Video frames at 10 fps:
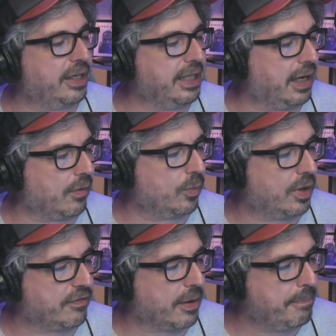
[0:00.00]
a year and
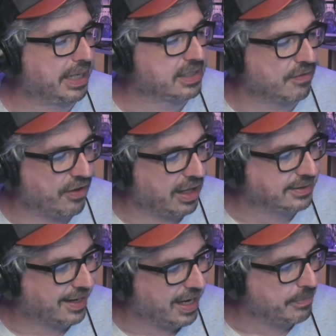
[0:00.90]
one of our biggest of all
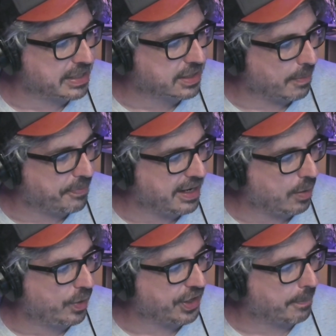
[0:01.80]
time. It's up there
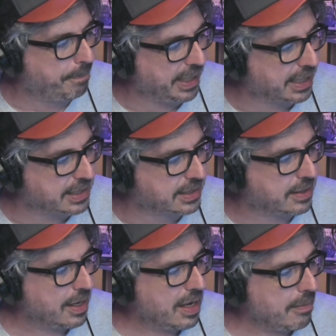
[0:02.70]
with our
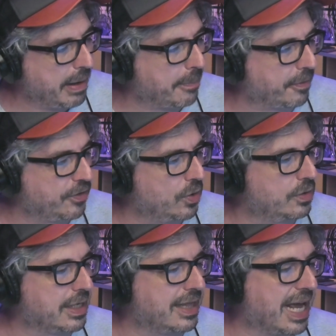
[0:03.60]
biggest
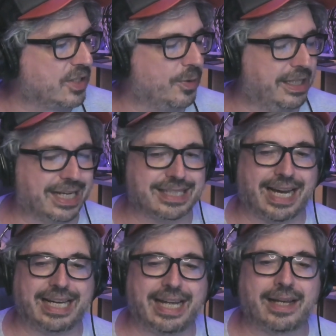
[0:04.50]
pay-per-views, and that's really
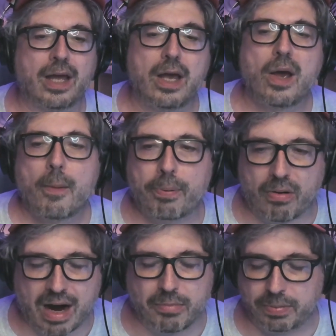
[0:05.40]
exciting.
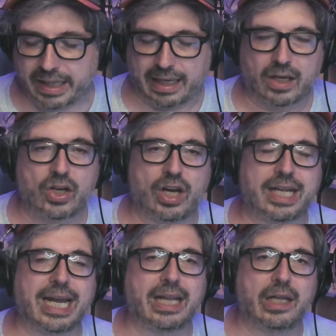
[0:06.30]
Probably going to
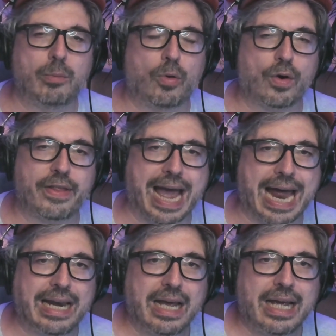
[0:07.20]
get a little more of
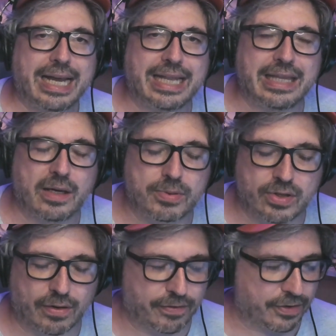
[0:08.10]
that in The
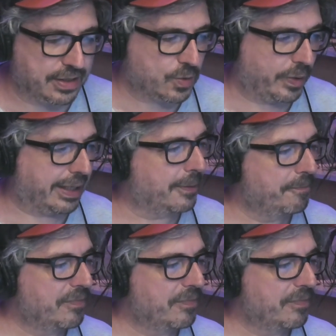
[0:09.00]
Observer this week.